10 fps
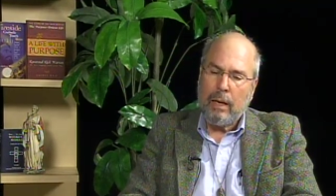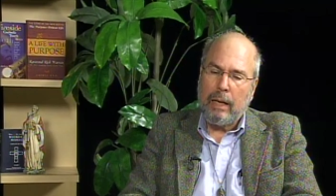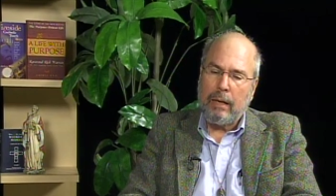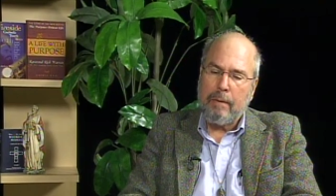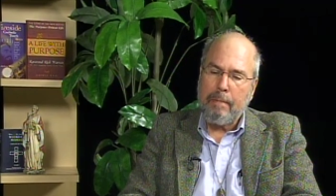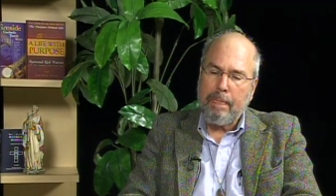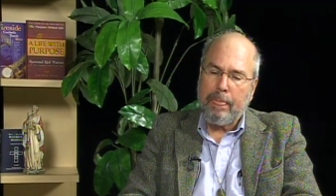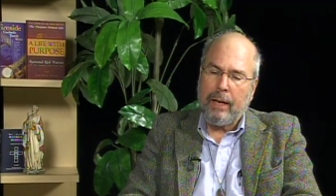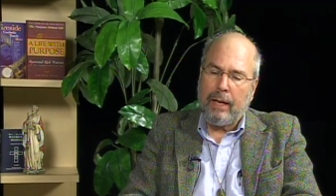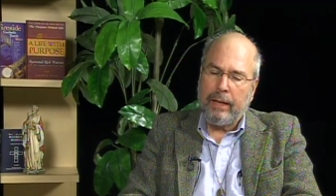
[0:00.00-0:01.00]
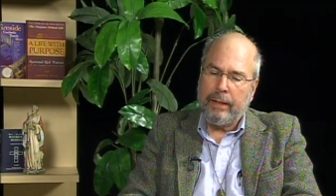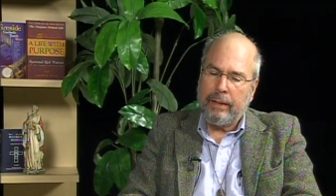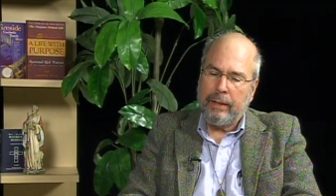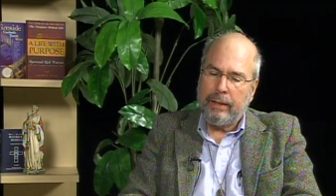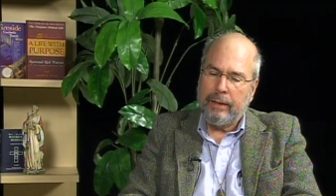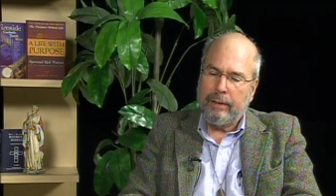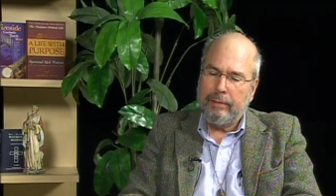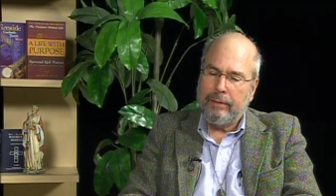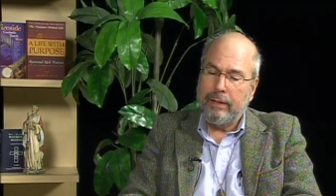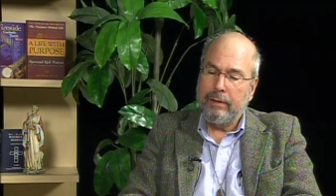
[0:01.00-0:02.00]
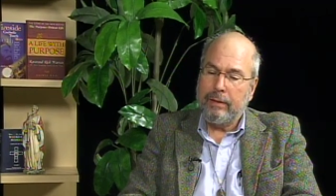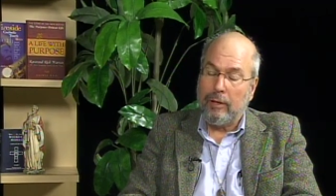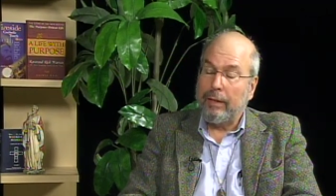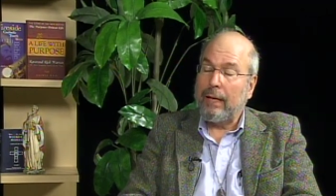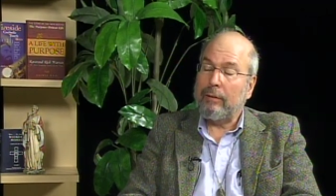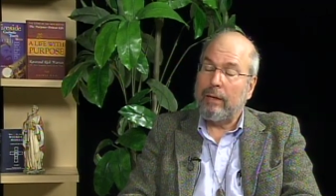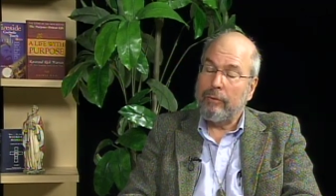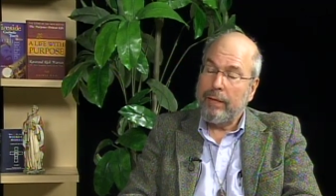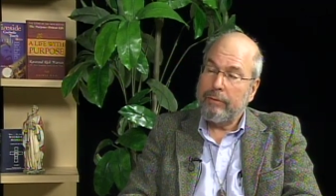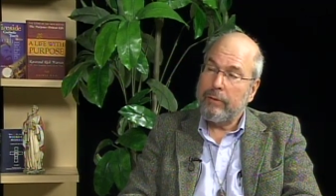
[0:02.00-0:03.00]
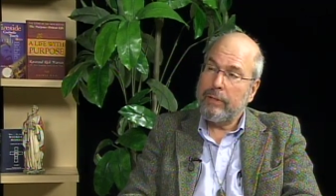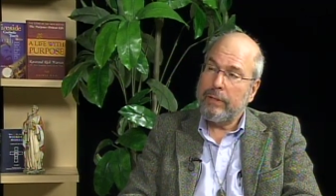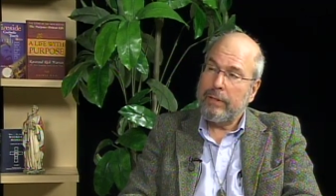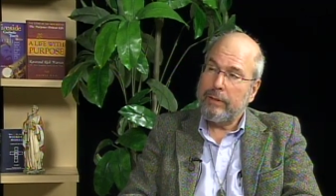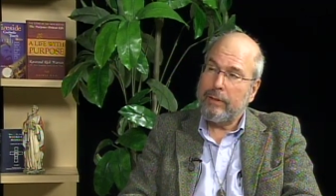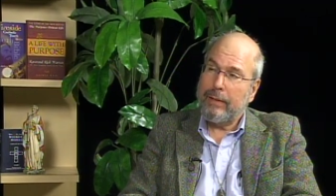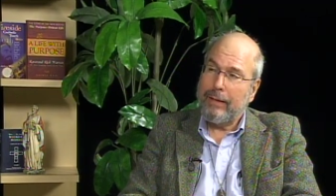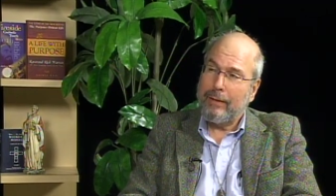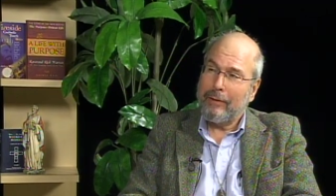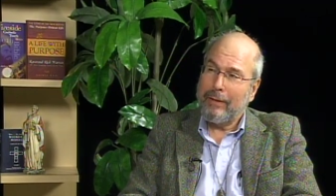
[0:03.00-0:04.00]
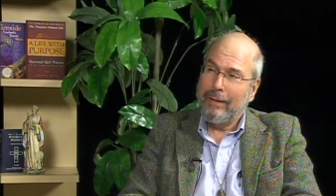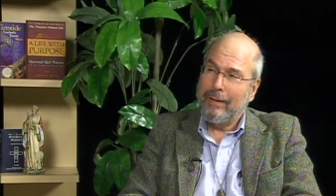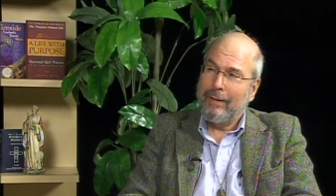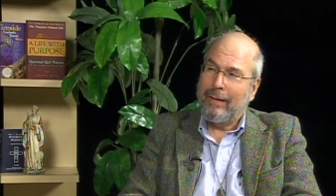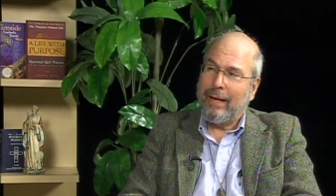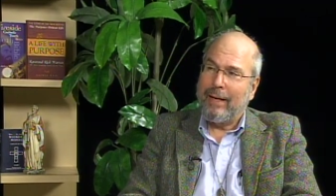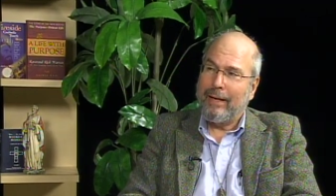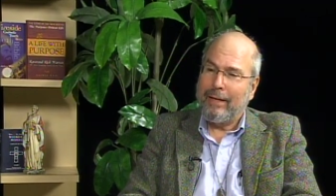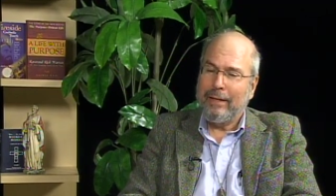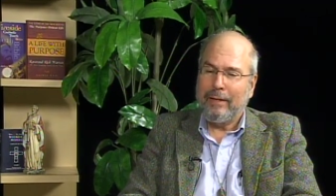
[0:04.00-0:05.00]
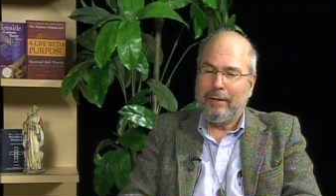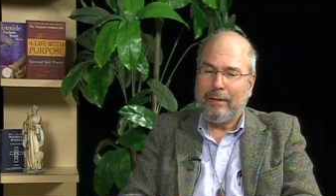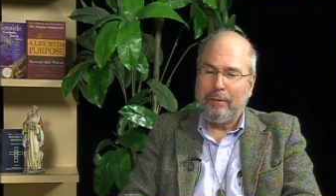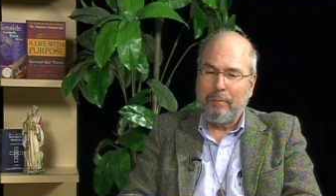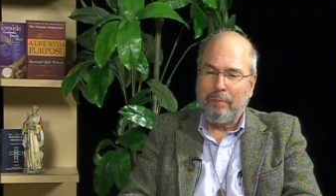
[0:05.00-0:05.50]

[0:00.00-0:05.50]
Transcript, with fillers: Um, I uh, didn't start out that way, of course. I started out a um,